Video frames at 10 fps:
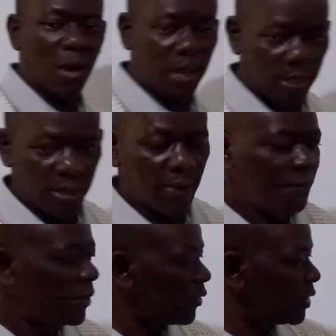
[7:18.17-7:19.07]
Why?
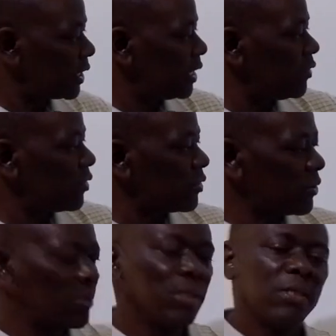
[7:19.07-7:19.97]
Because he
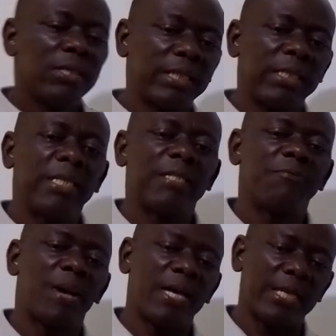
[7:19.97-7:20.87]
knows that he's
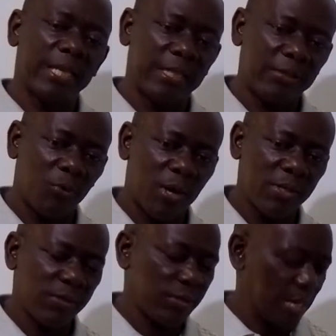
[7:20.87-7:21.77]
buying it
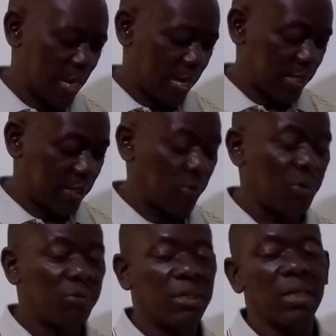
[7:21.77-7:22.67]
once and it's
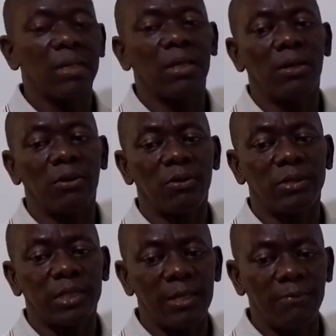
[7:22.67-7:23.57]
going to take a
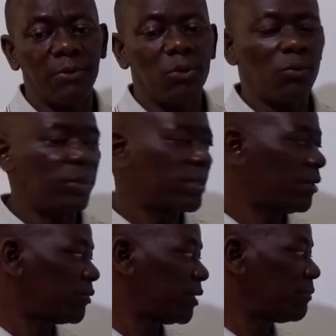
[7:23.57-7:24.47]
long time
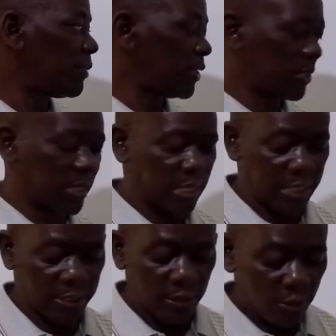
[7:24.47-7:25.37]
without replacing
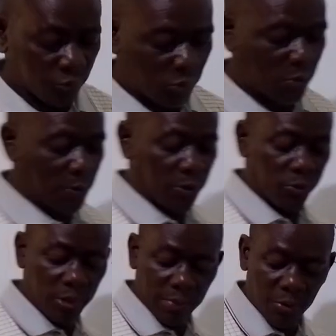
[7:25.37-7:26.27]
it. So
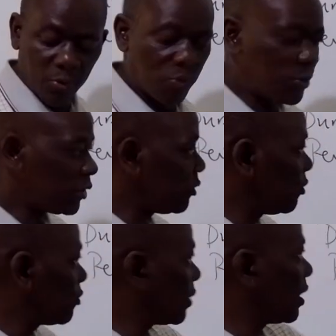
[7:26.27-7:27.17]
durable goods
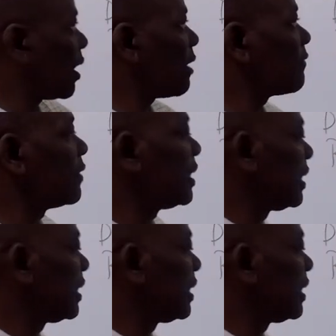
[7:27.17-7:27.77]
usually have